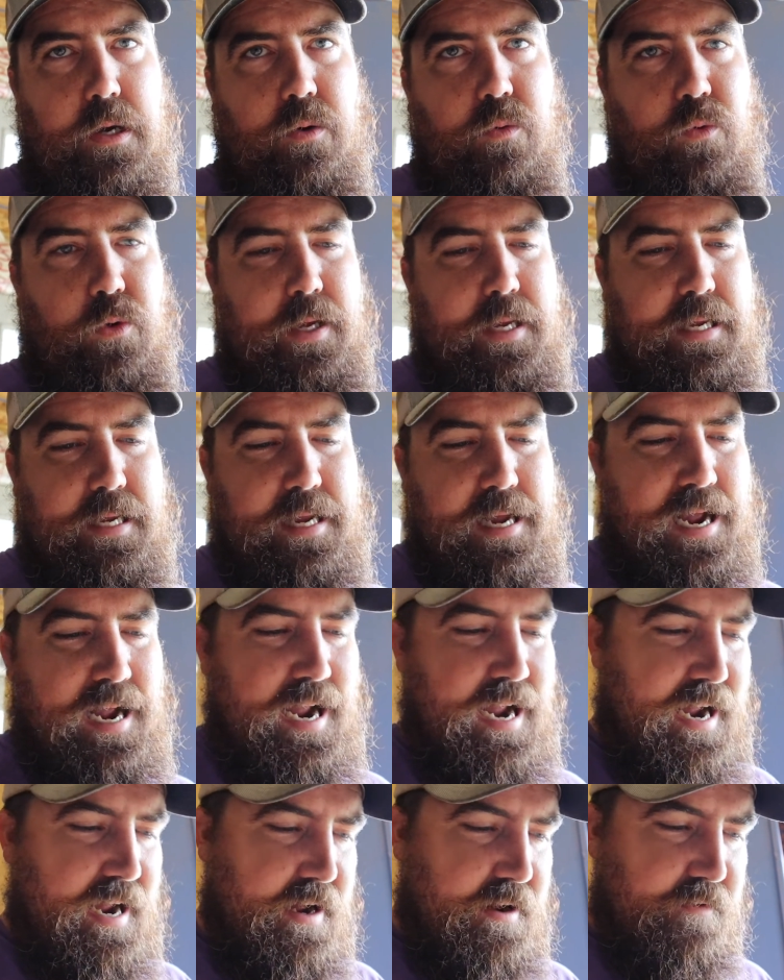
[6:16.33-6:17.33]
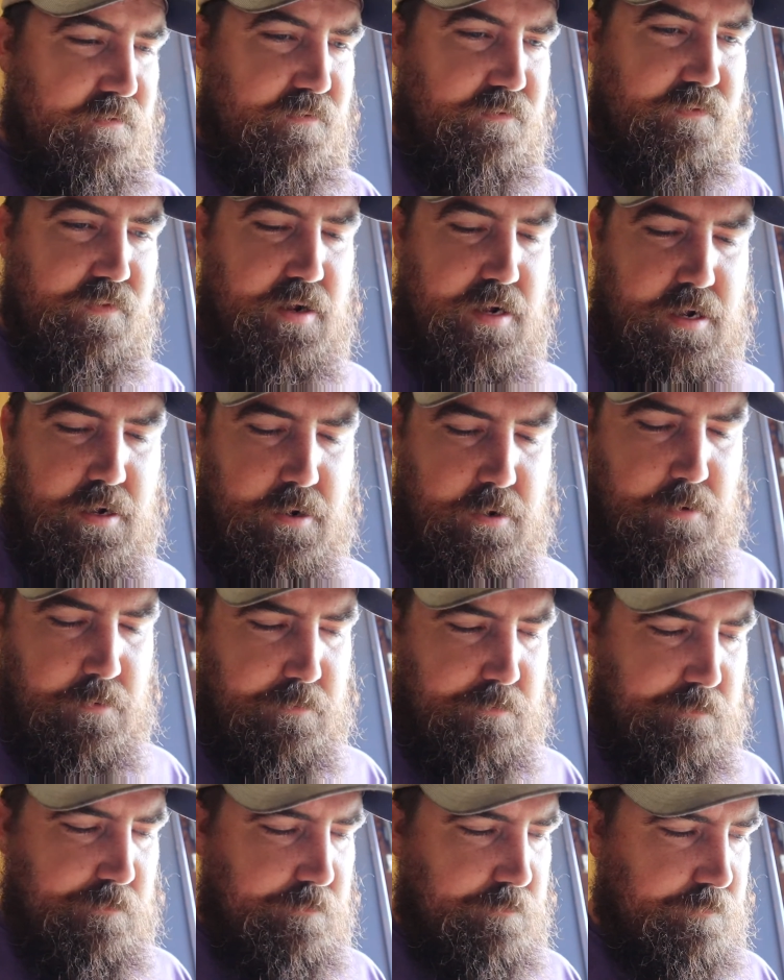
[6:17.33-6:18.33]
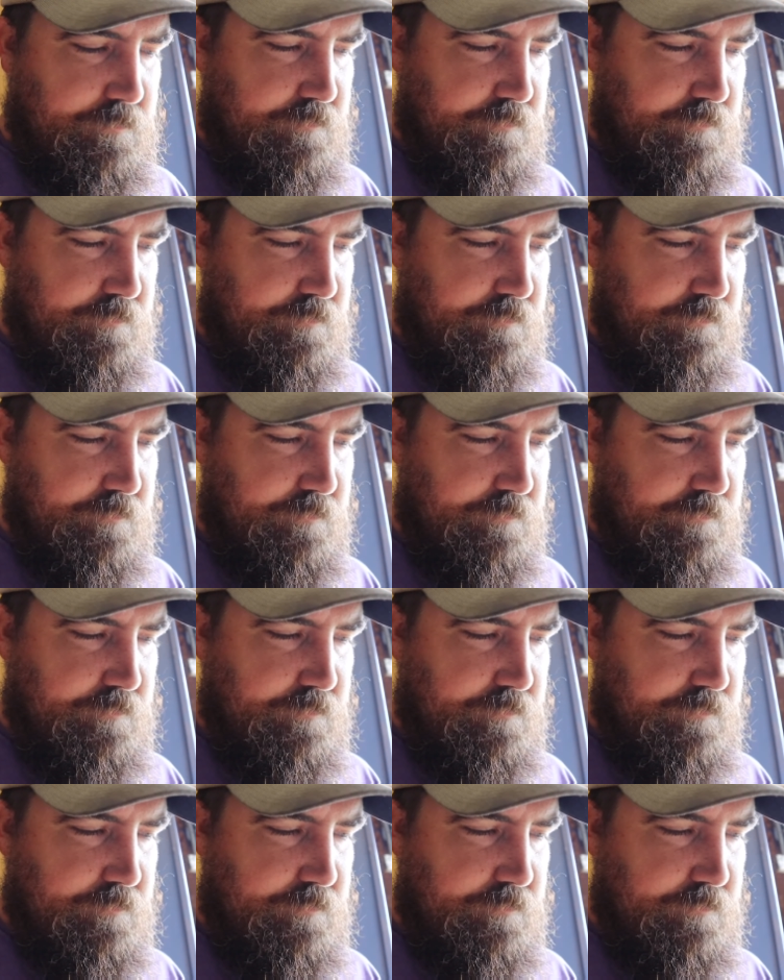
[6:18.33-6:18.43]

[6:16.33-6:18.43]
we have I'm